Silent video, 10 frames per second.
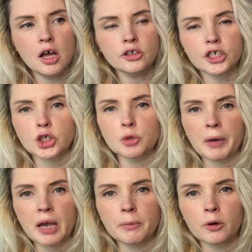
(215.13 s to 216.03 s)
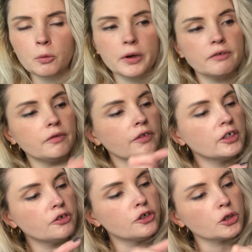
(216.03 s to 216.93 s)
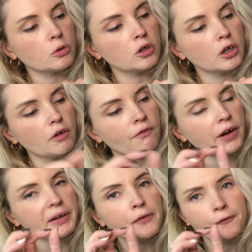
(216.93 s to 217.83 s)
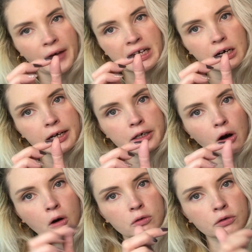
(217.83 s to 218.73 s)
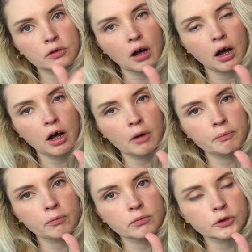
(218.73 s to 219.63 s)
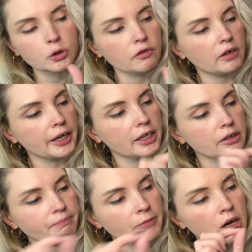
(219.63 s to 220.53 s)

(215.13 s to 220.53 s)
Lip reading: tissue paper with the Dior very faintly on sort of like